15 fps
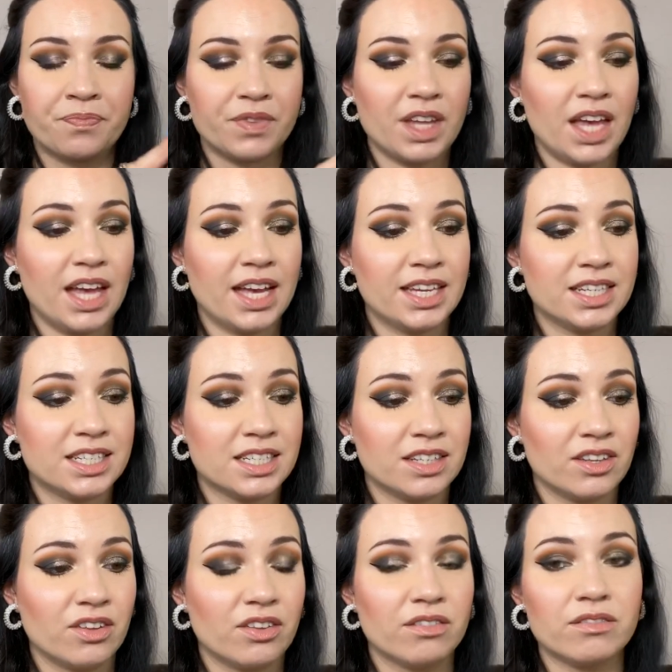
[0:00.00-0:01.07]
and
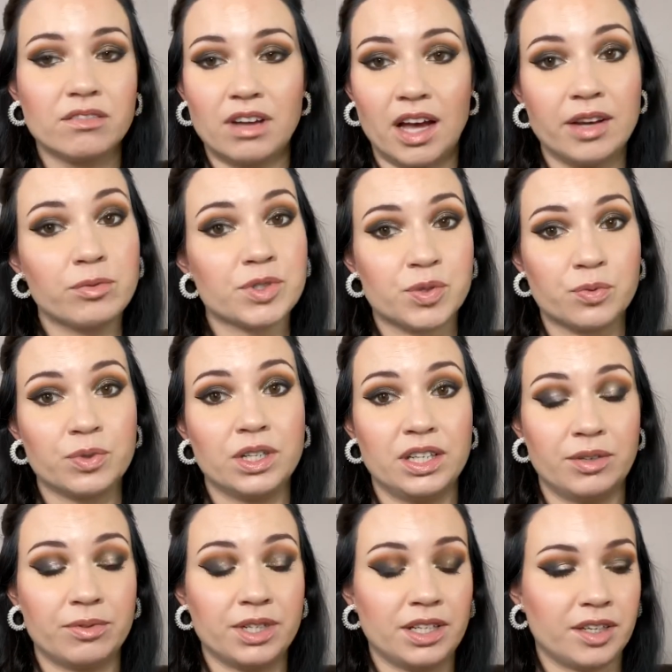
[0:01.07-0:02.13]
I was really,
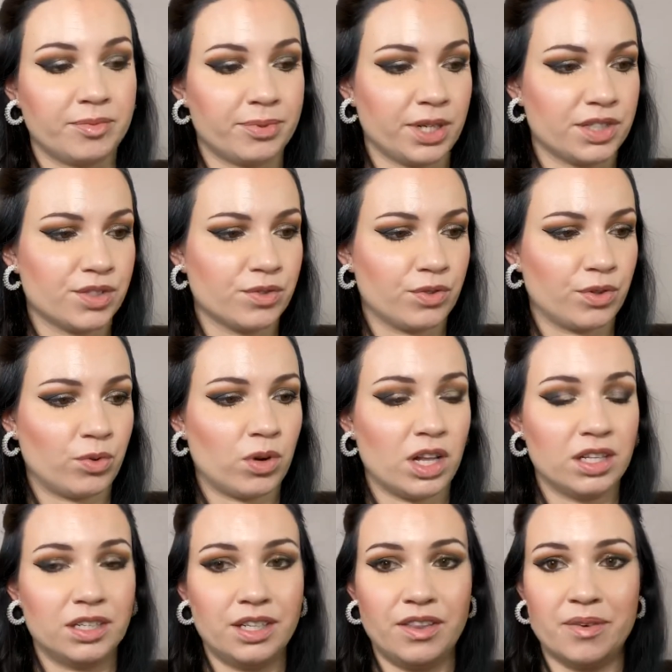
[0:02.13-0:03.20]
really impressed with the quality.